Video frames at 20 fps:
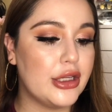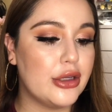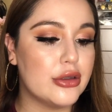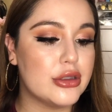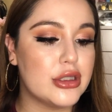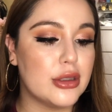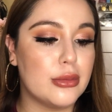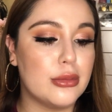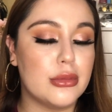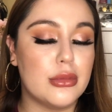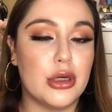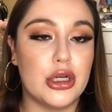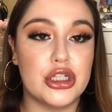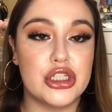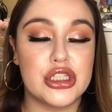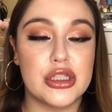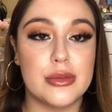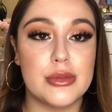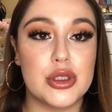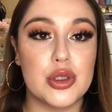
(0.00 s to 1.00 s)
you
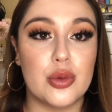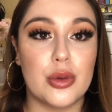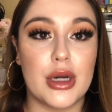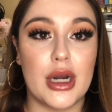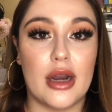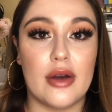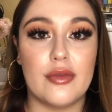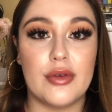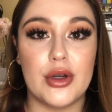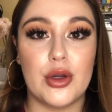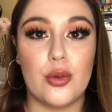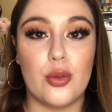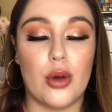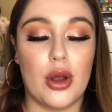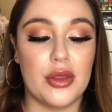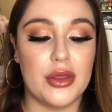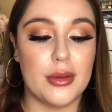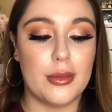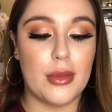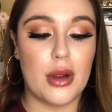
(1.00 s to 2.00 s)
submerge them to whatever you
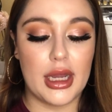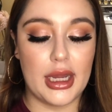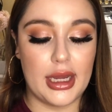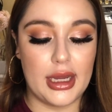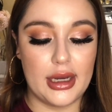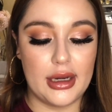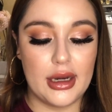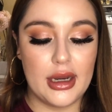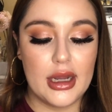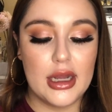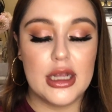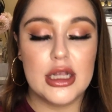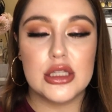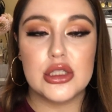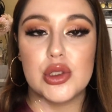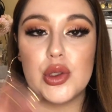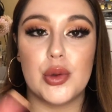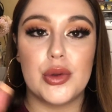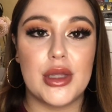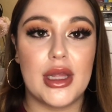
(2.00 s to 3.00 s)
want them in.
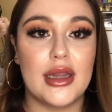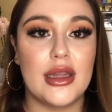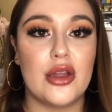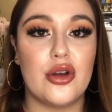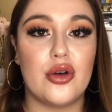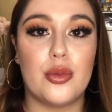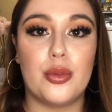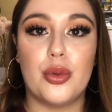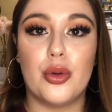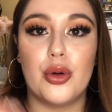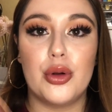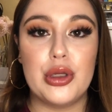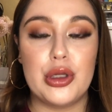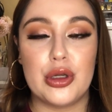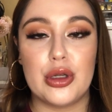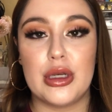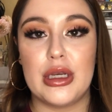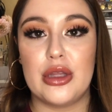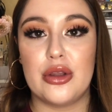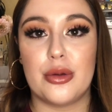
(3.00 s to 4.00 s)
So in that little bowl, you
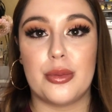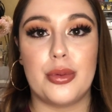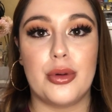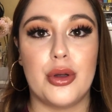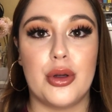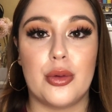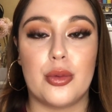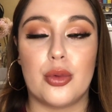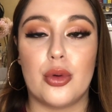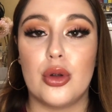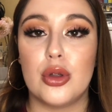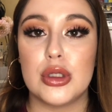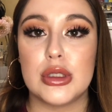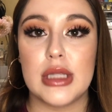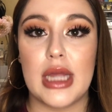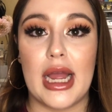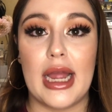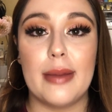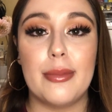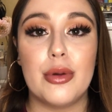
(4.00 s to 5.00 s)
can either put
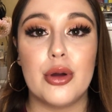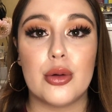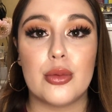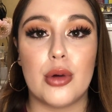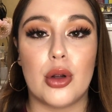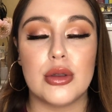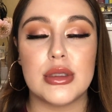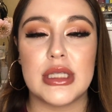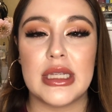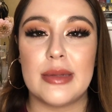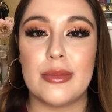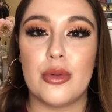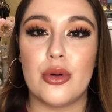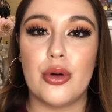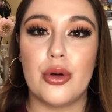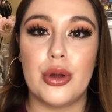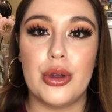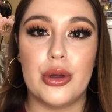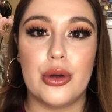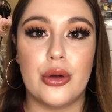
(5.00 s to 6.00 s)
I put rose hip
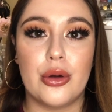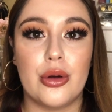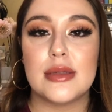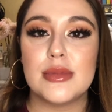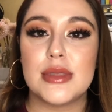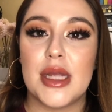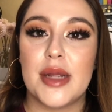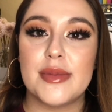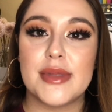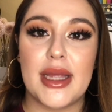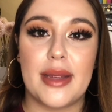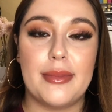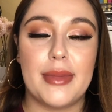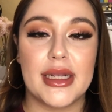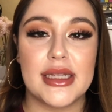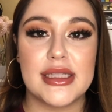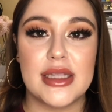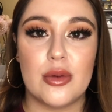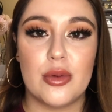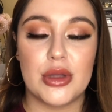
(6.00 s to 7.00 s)
oil. Sometimes I
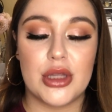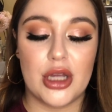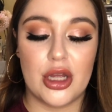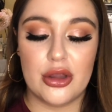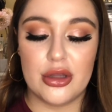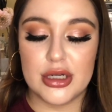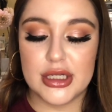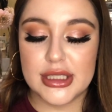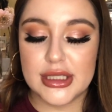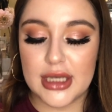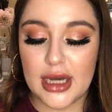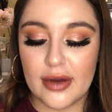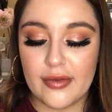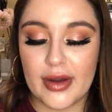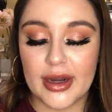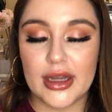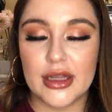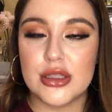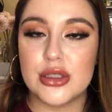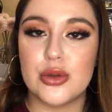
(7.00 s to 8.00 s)
mix it with other stuff. I
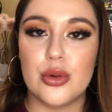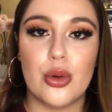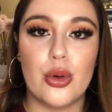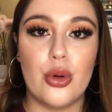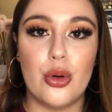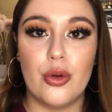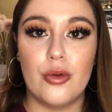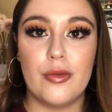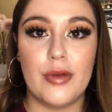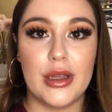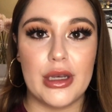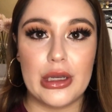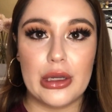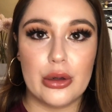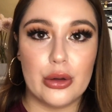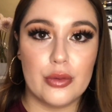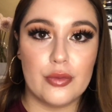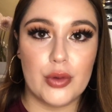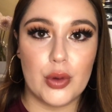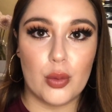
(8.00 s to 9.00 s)
can do a whole
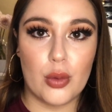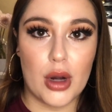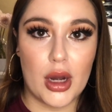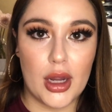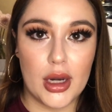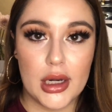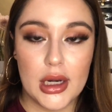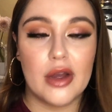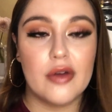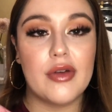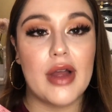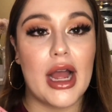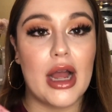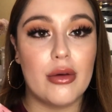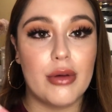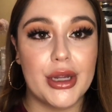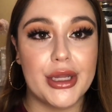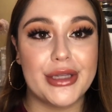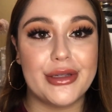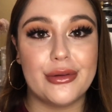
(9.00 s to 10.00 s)
video if you want of how
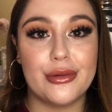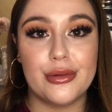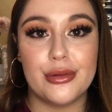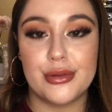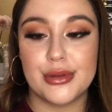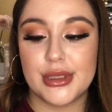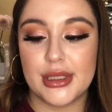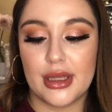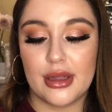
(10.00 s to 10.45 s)
I use